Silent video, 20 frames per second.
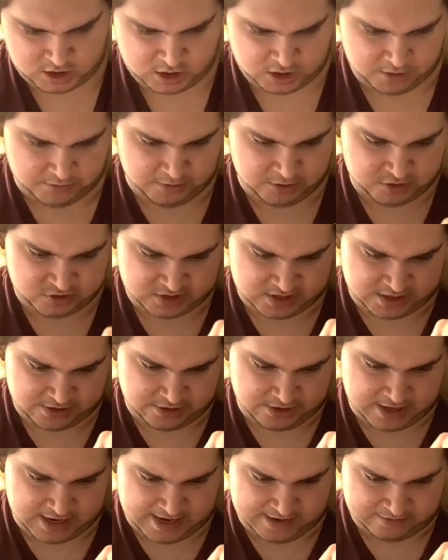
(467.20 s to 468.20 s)
You're most
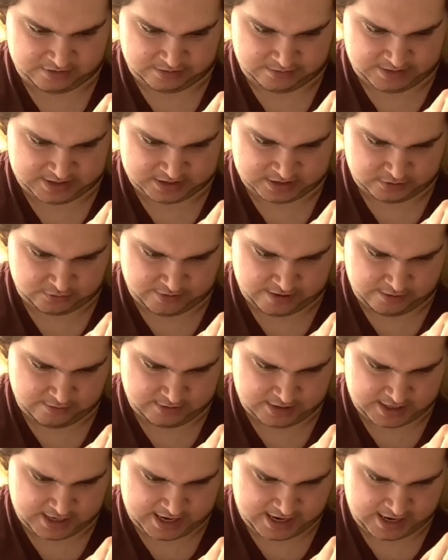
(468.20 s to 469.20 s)
likely gonna have to mess around
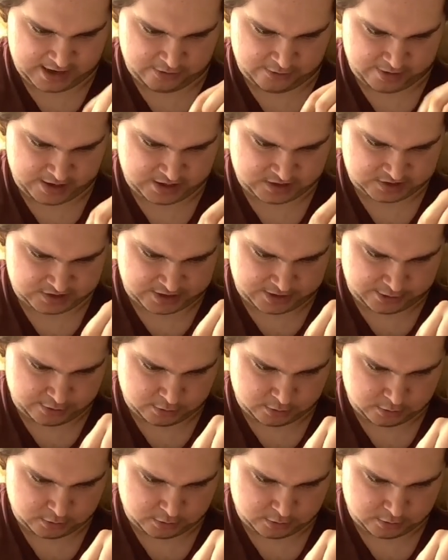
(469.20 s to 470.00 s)
with it anyway, so.